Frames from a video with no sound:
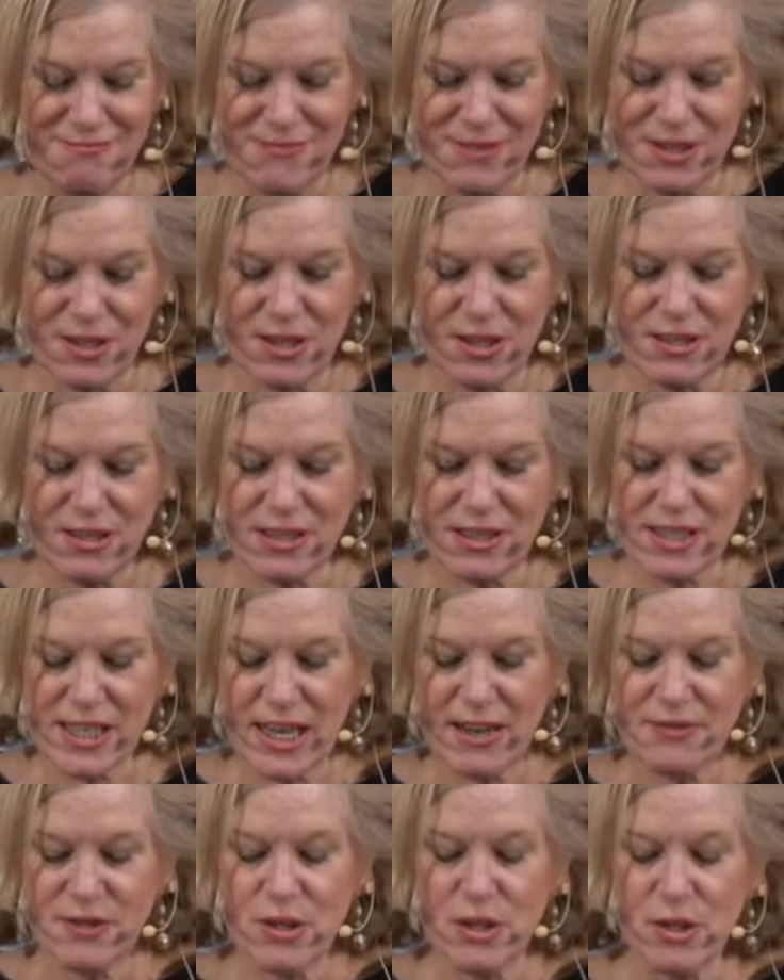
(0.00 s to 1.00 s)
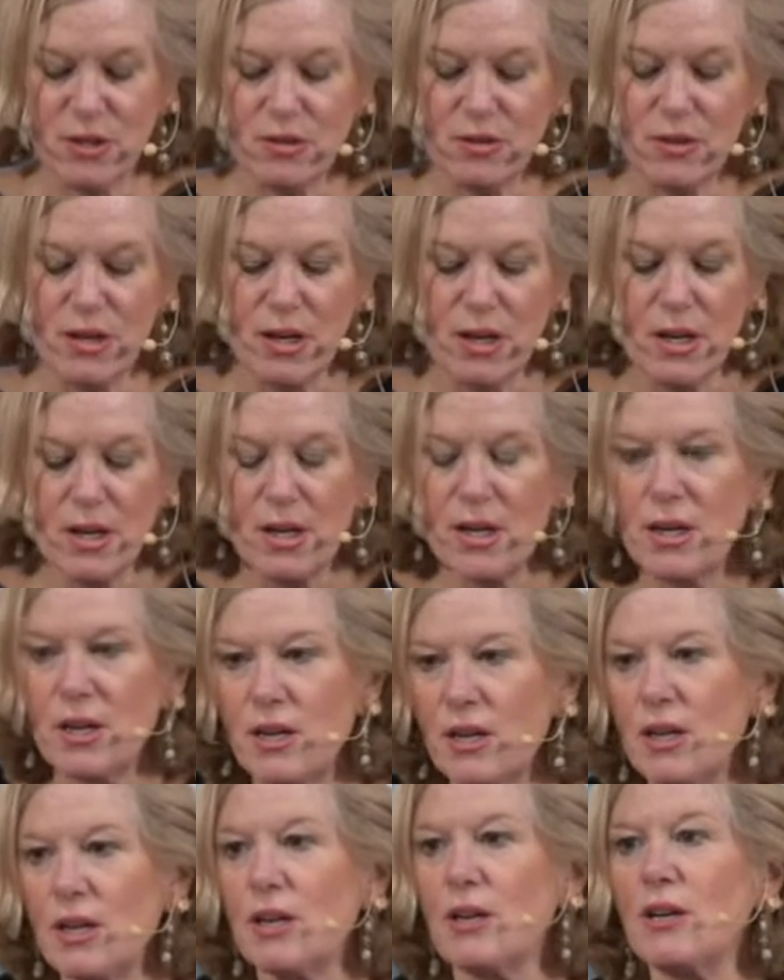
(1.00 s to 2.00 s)
Start this afternoon.
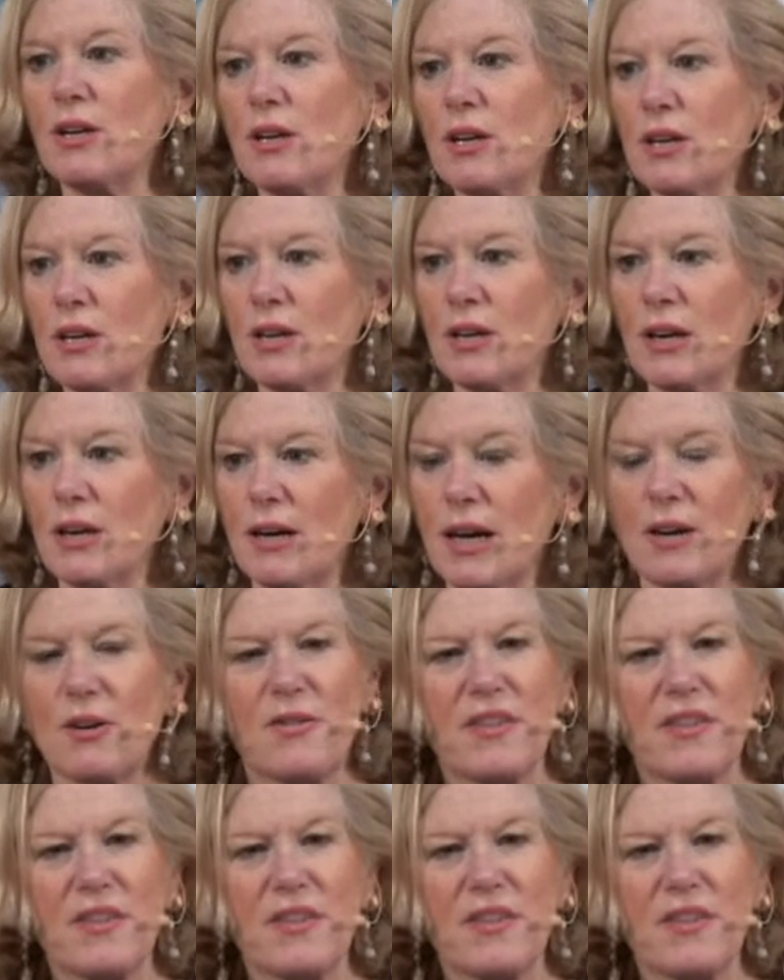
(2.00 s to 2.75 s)
I